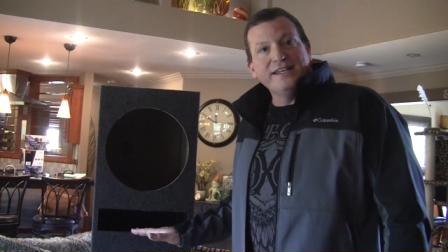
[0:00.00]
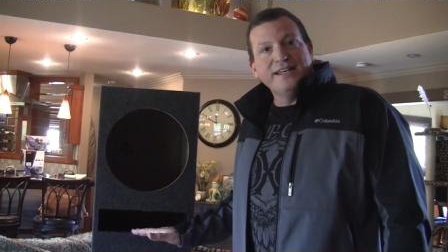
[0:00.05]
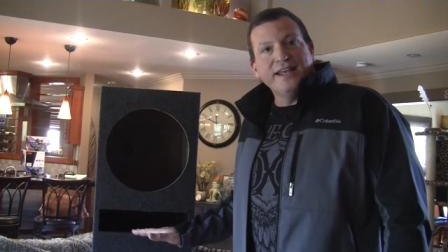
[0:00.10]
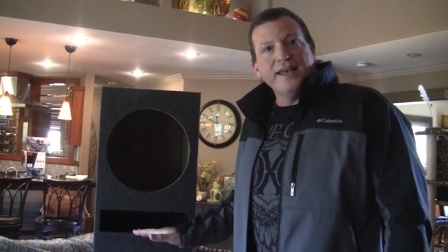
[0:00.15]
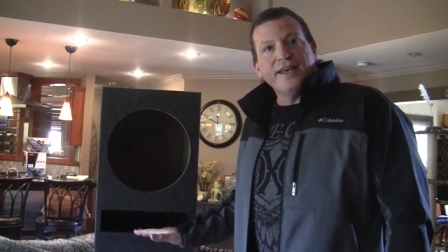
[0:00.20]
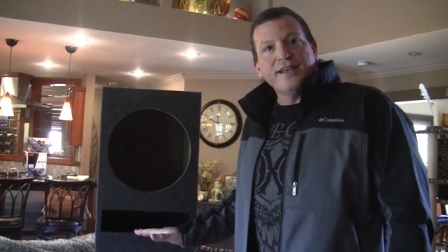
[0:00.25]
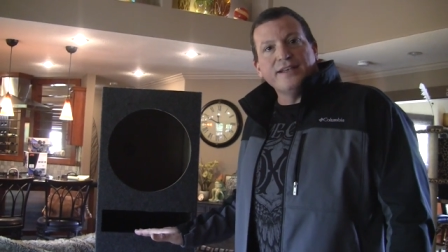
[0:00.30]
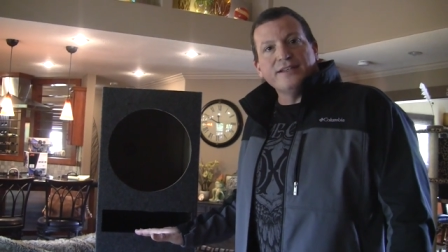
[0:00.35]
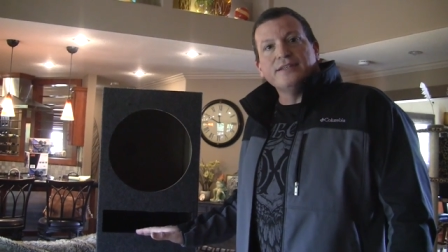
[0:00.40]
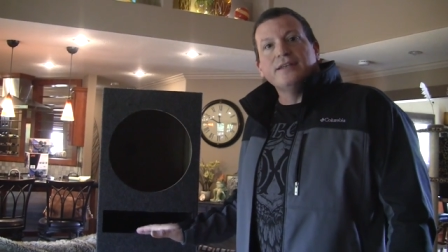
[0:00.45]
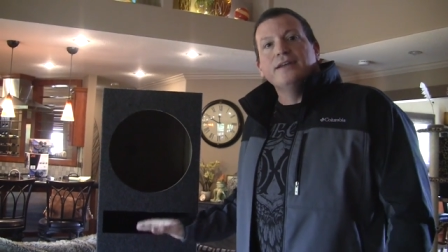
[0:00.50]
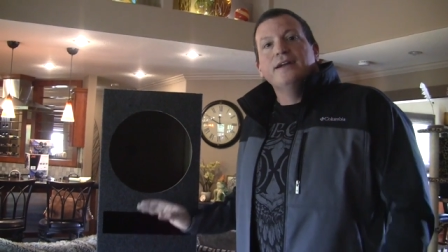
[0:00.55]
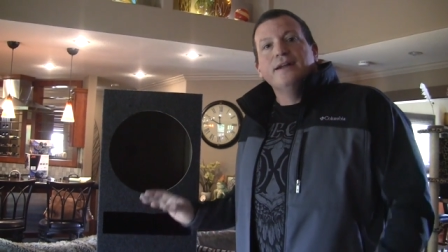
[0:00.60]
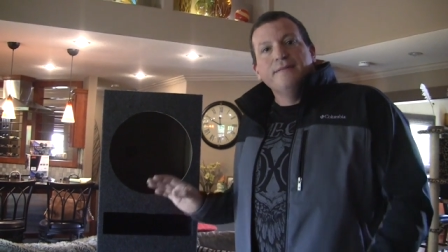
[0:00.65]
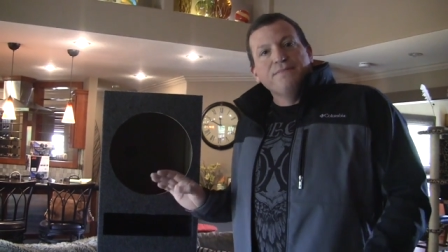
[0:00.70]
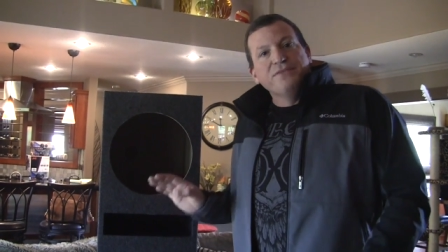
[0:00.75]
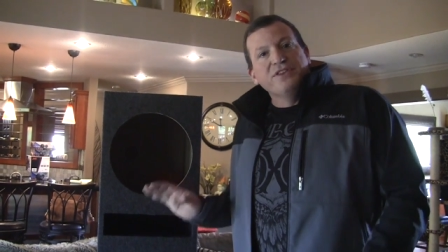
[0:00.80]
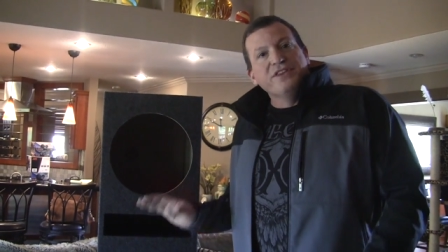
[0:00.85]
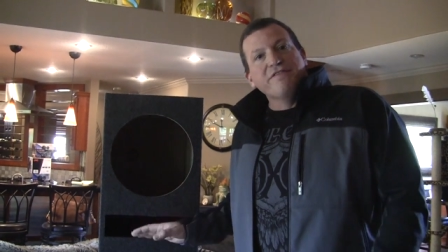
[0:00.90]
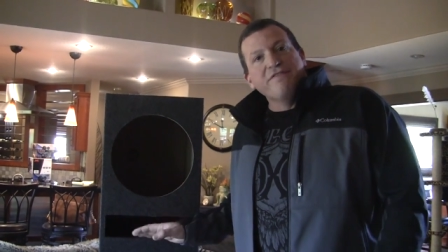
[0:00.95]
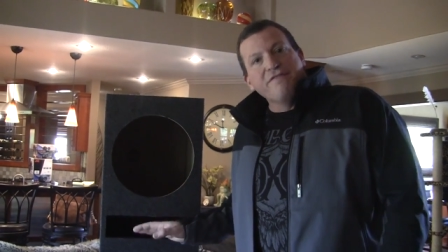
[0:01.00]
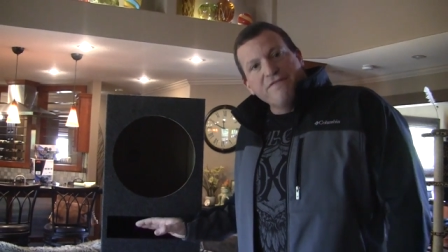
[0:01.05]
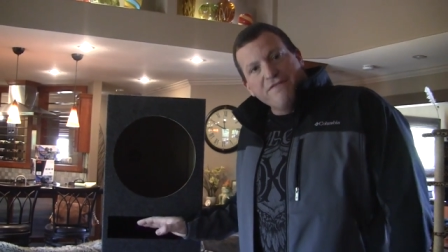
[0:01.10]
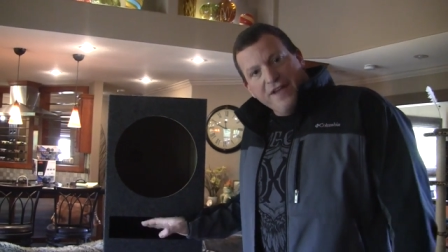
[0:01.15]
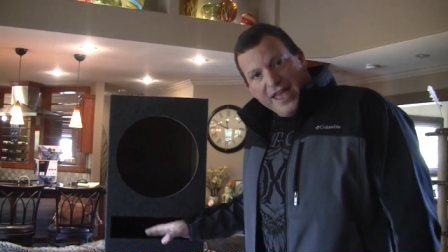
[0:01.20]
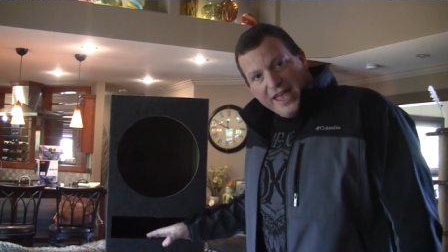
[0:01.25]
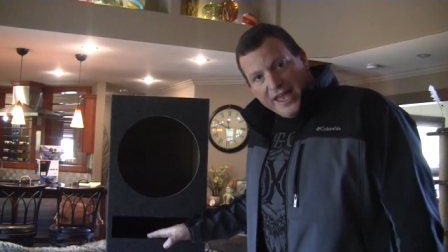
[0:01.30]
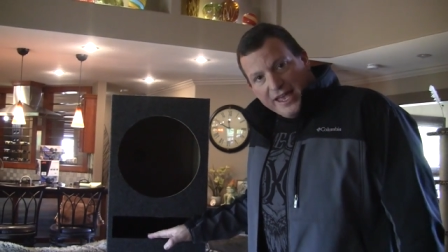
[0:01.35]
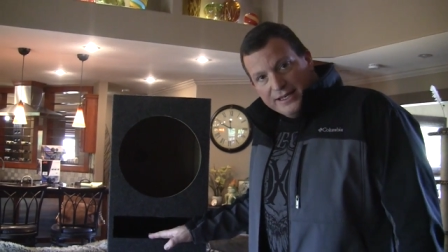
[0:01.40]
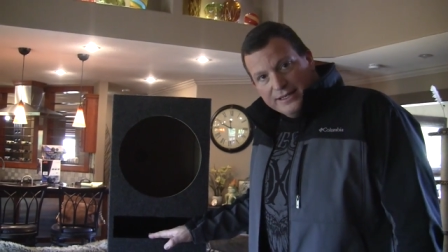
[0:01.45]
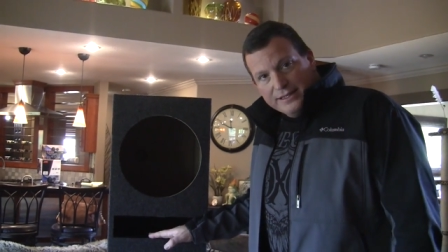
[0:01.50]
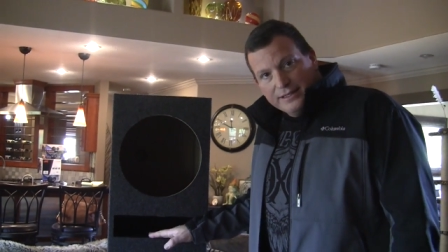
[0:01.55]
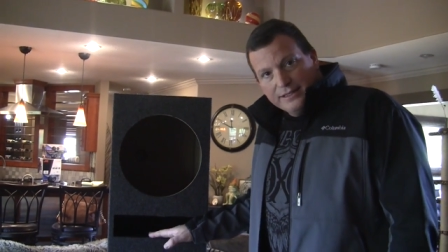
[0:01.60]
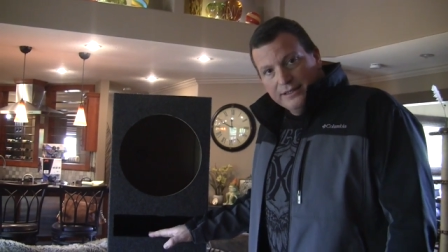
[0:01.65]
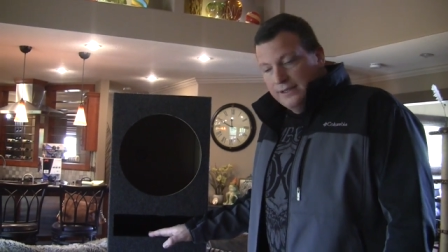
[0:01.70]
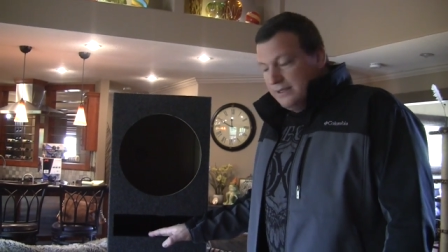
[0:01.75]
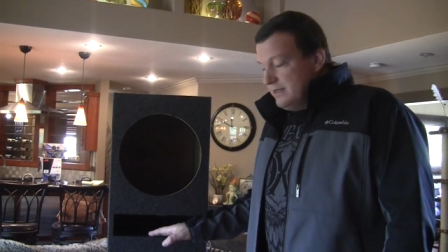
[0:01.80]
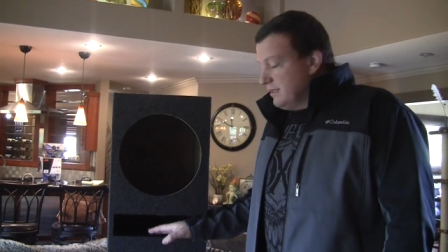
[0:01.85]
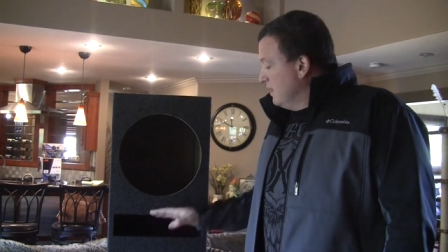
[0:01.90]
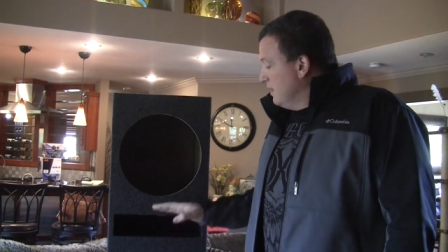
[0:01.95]
does. The vent
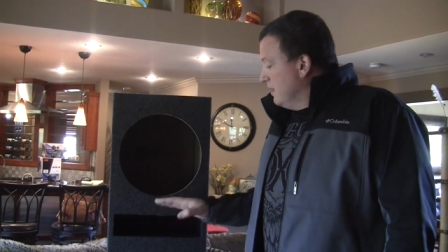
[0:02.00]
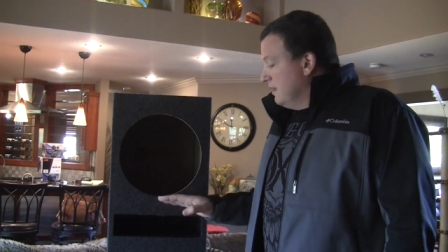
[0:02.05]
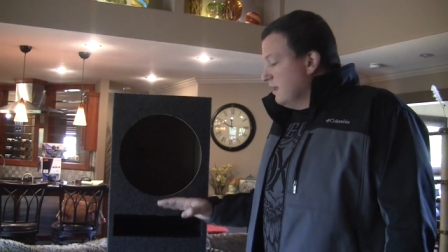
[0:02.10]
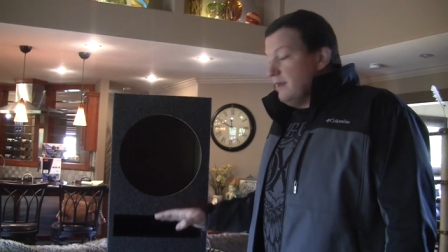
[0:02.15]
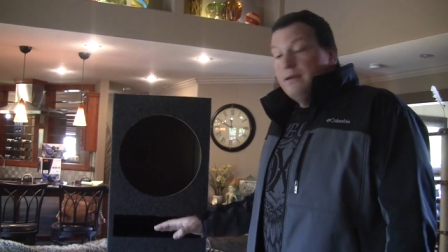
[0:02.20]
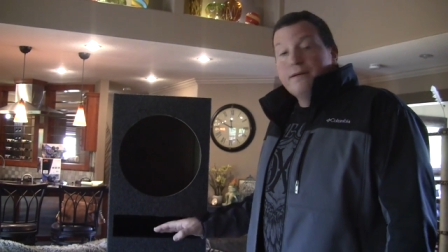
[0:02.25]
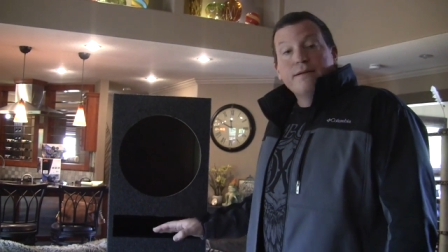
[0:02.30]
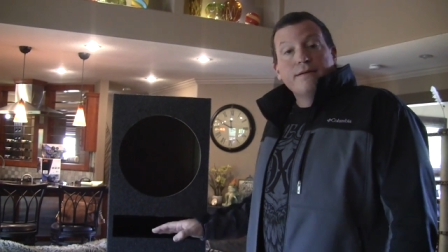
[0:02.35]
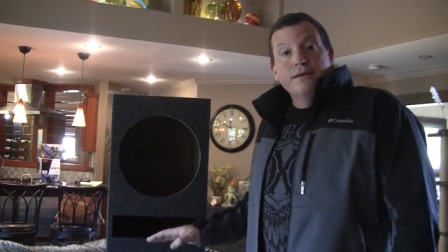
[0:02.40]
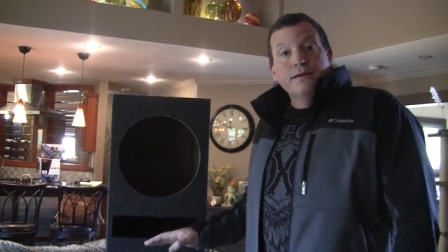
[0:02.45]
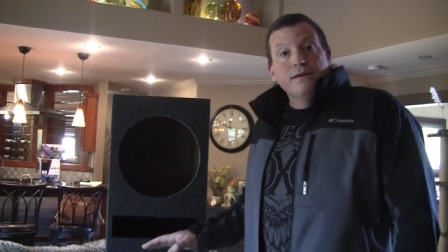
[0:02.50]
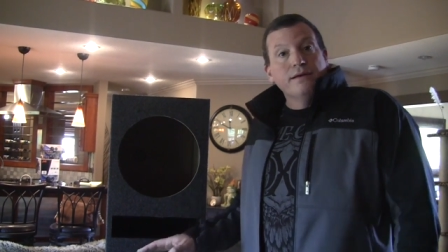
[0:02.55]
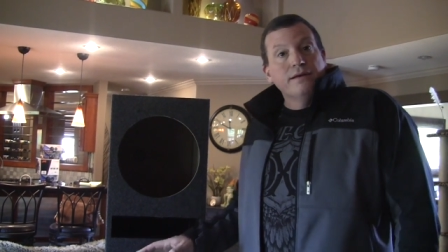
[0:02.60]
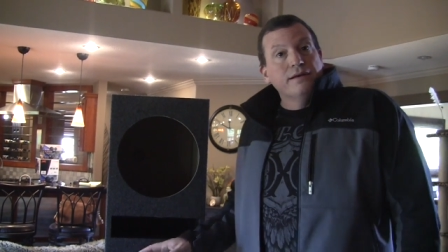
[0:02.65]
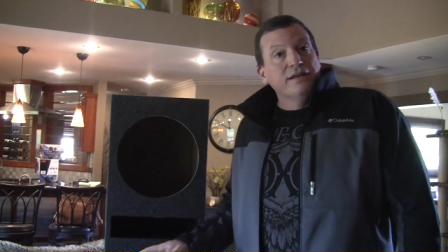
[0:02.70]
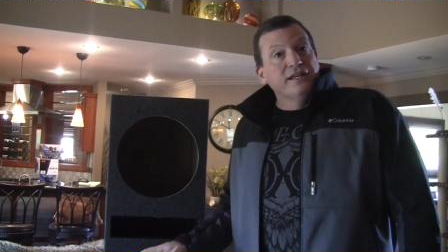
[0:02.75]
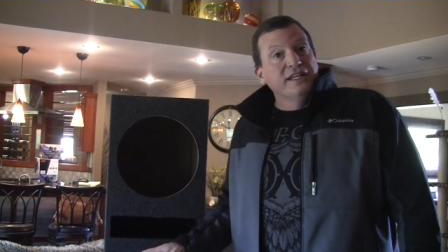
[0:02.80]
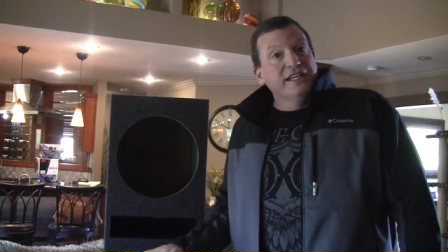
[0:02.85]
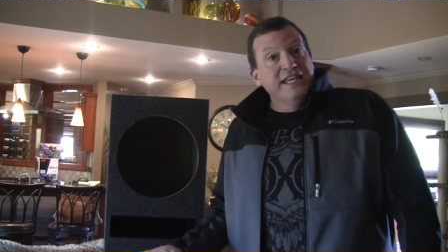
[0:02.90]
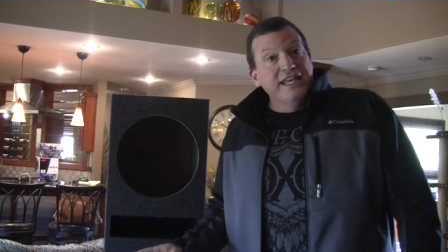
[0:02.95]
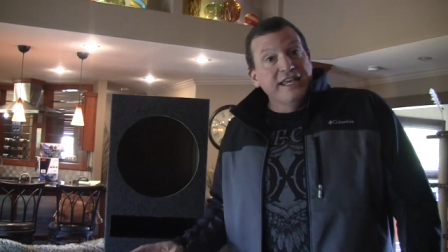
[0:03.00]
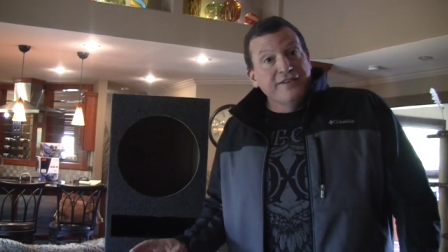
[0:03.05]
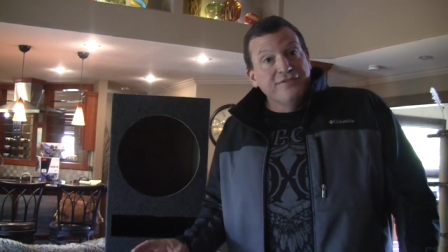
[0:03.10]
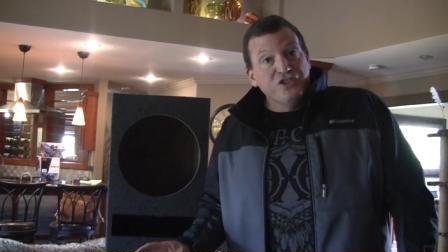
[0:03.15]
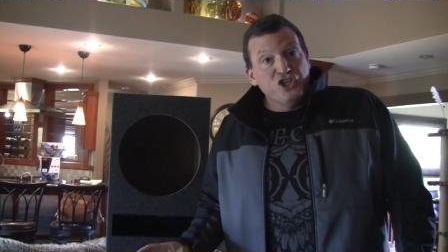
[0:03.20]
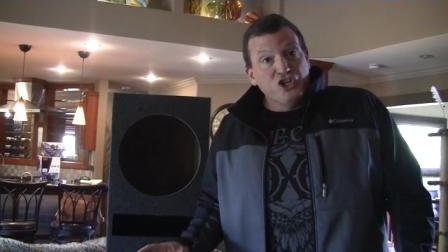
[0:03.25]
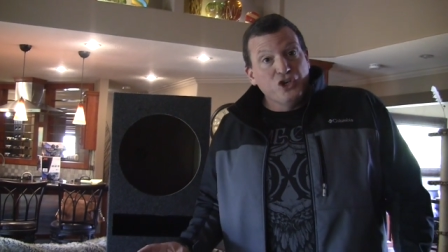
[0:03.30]
gives